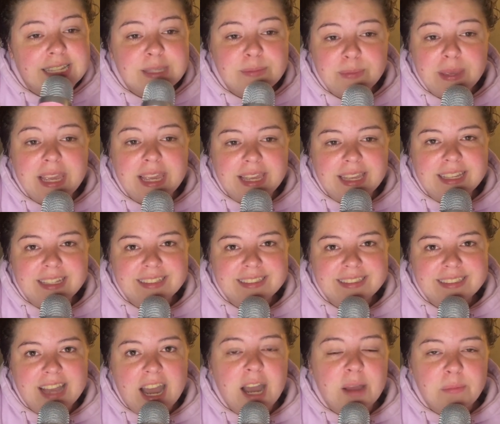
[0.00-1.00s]
It's me.
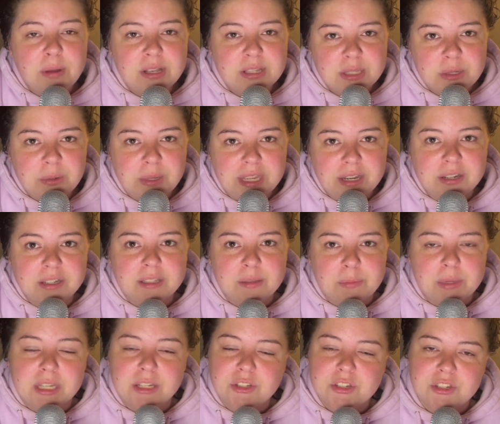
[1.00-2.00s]
I'm also here at the
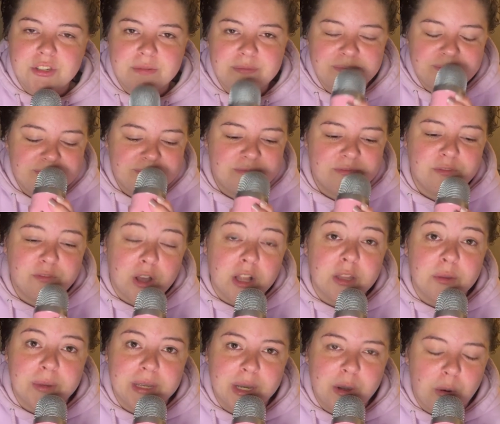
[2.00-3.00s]
beach,
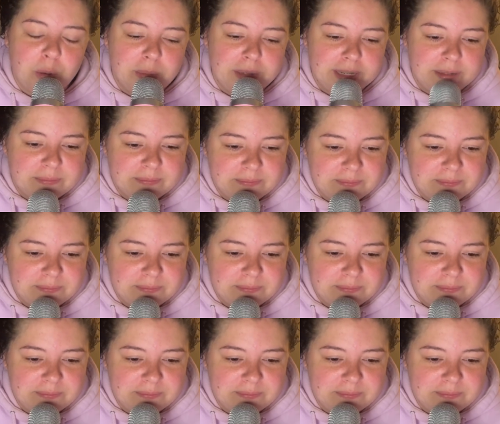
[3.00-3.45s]
following Colby.